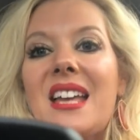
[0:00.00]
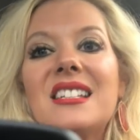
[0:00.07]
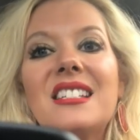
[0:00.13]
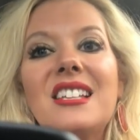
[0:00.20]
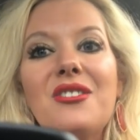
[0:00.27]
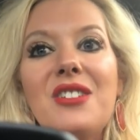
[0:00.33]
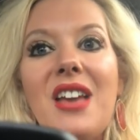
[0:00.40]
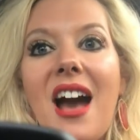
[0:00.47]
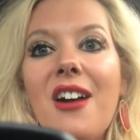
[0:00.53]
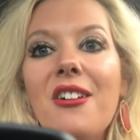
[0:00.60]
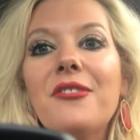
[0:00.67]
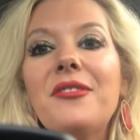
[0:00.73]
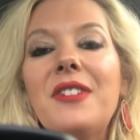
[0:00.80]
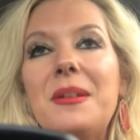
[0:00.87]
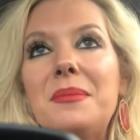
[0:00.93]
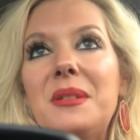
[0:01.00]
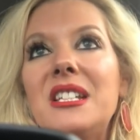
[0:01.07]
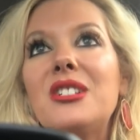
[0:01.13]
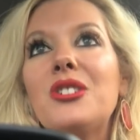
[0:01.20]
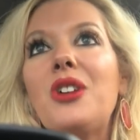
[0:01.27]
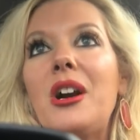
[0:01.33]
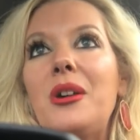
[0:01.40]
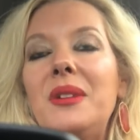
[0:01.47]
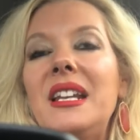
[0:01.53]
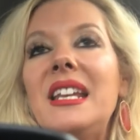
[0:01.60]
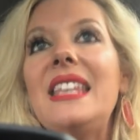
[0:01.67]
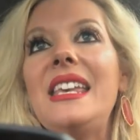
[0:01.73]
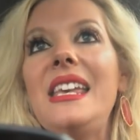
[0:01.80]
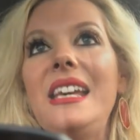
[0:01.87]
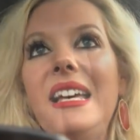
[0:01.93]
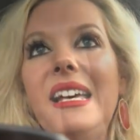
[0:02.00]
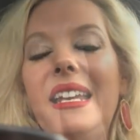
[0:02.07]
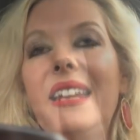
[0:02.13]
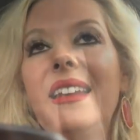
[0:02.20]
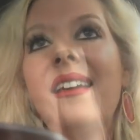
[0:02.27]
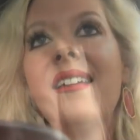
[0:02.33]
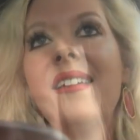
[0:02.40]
So yeah, our family's growing again.